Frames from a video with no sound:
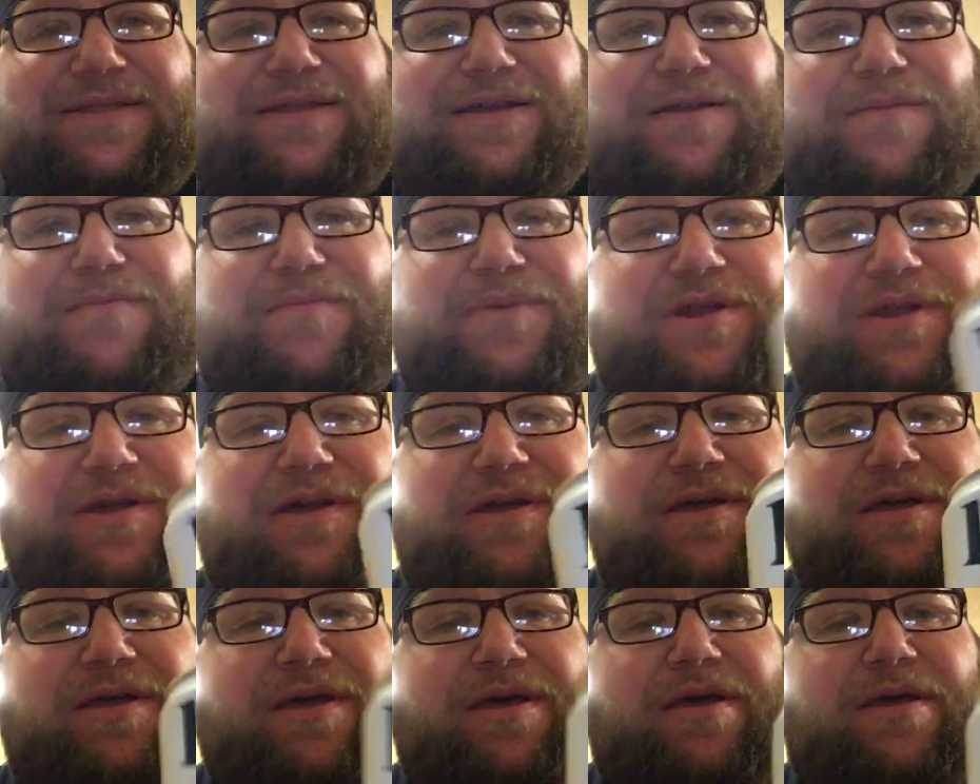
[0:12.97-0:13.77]
little
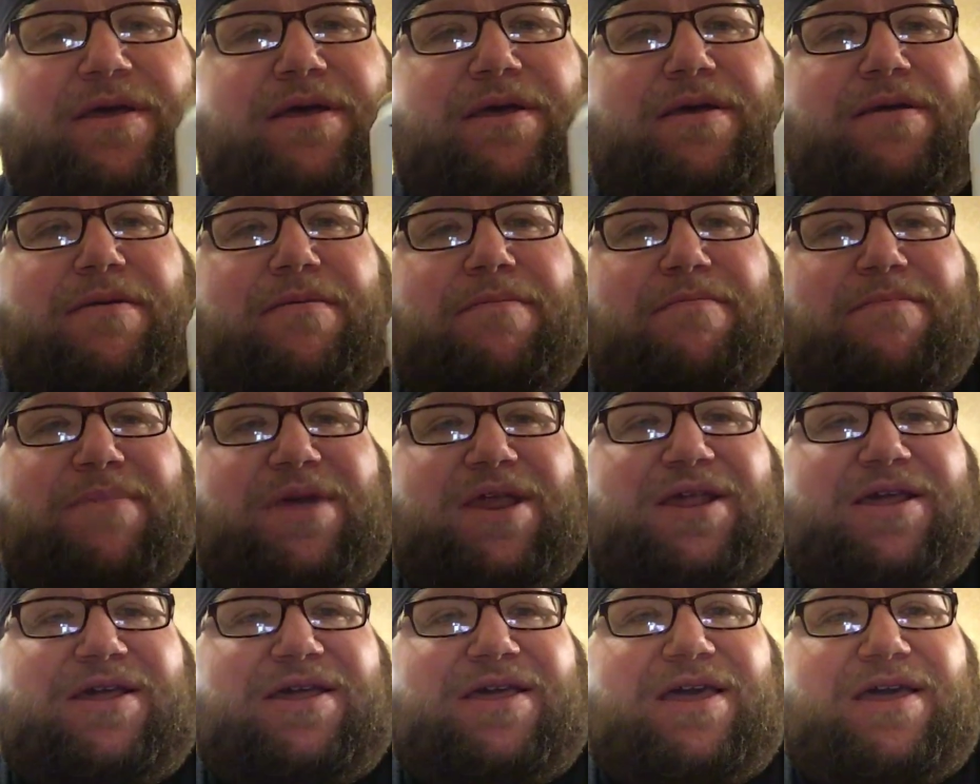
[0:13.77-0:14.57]
bitty
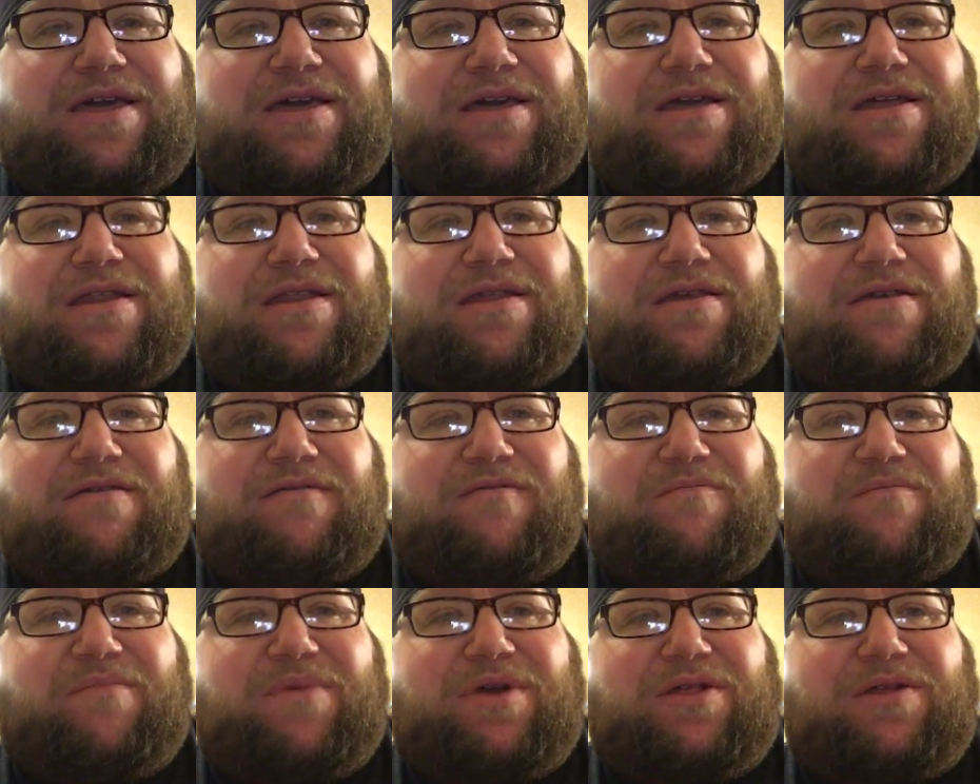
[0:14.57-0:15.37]
mini can
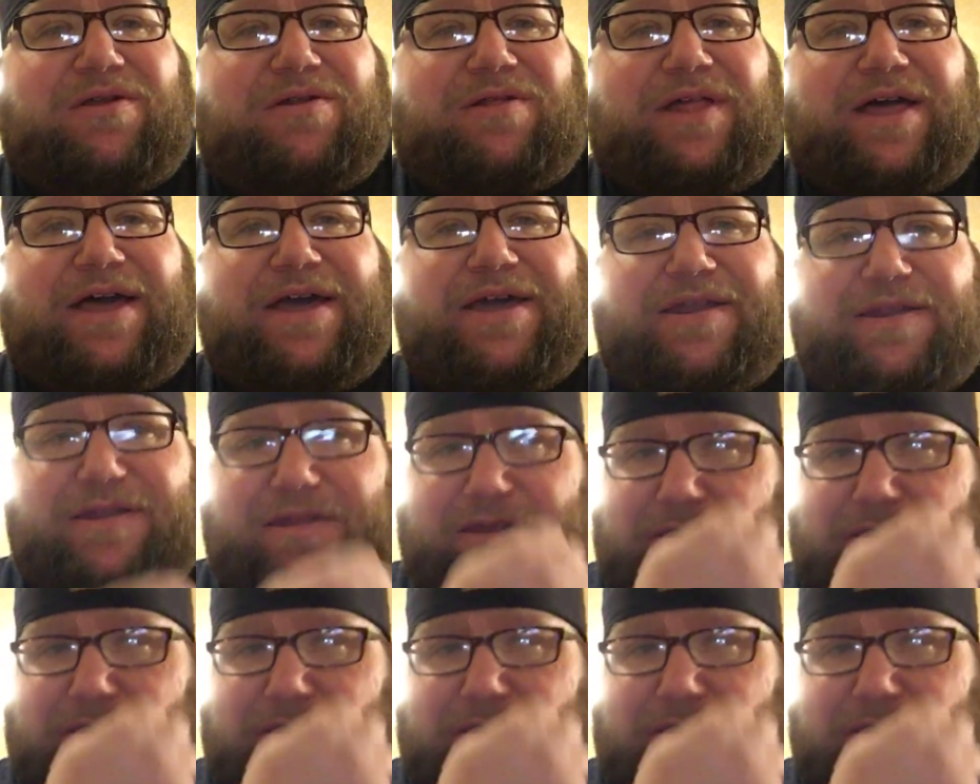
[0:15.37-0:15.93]
of Miller Lite